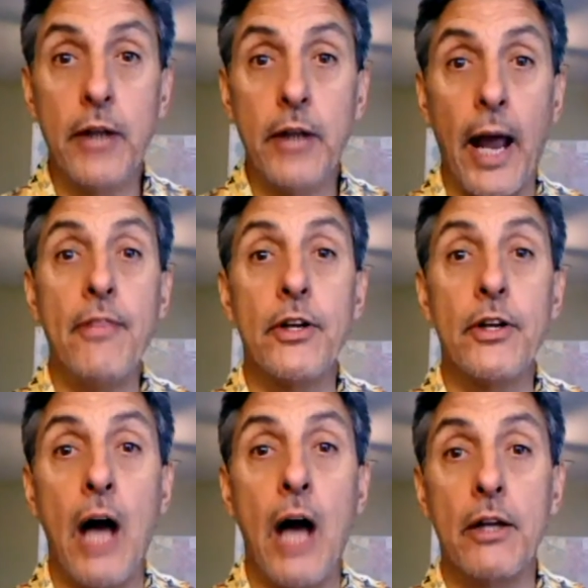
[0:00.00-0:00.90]
gain the
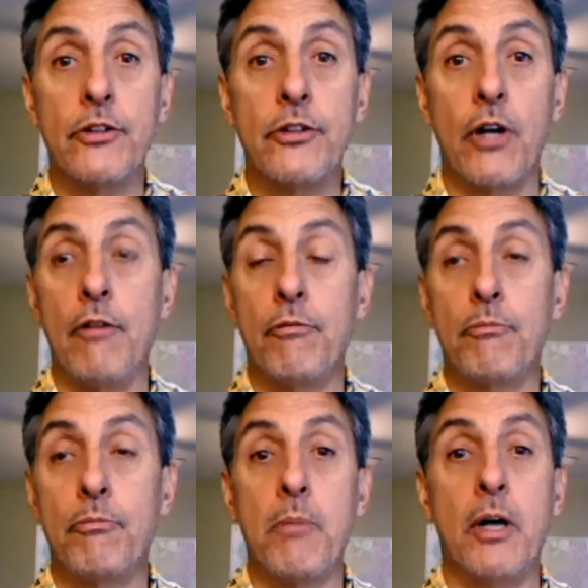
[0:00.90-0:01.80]
knowledge of
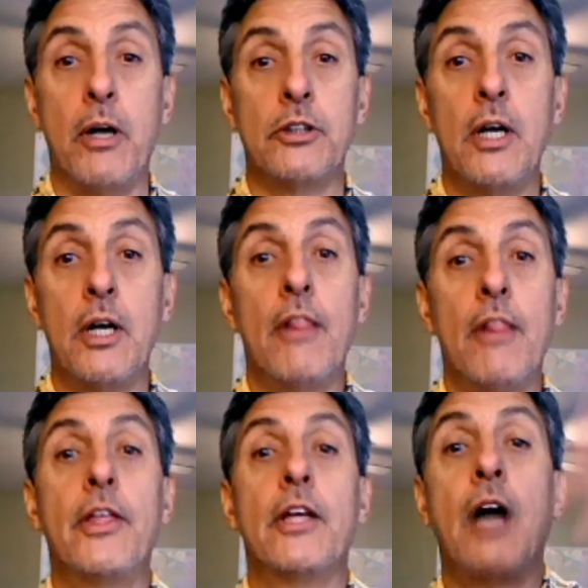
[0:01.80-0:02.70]
pretty much
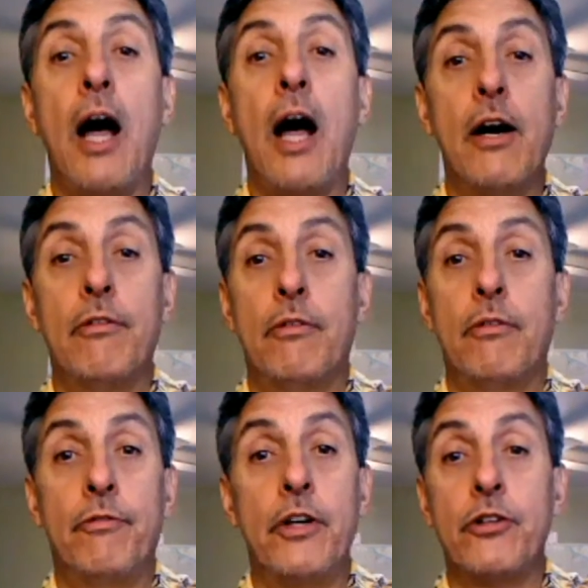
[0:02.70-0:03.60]
the entire
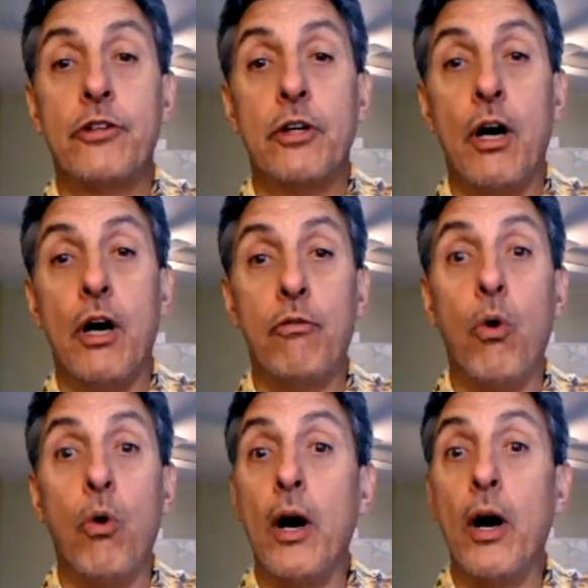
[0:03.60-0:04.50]
vision of
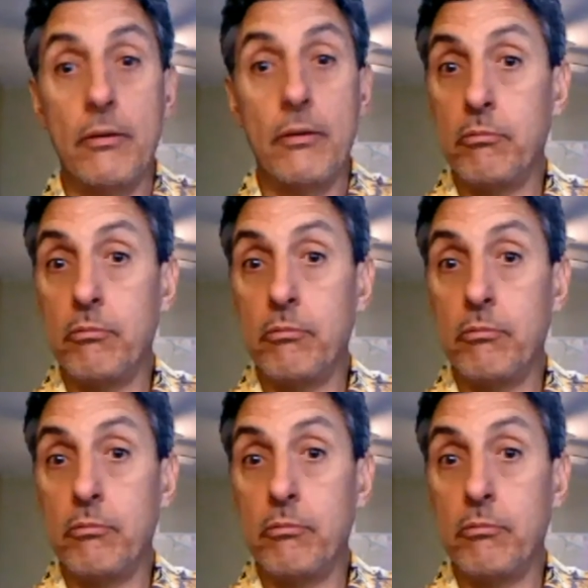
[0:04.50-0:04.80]
what